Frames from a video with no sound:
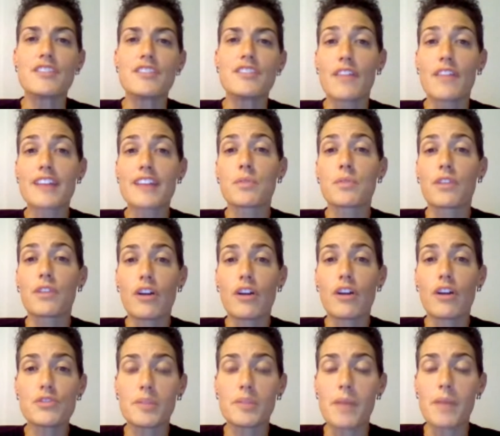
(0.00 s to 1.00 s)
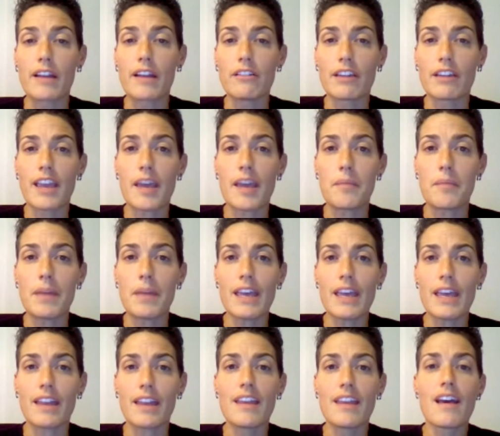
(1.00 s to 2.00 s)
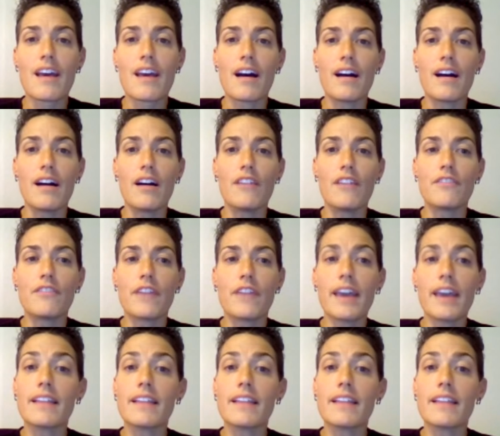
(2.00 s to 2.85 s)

And so that's where the coaching model came in of,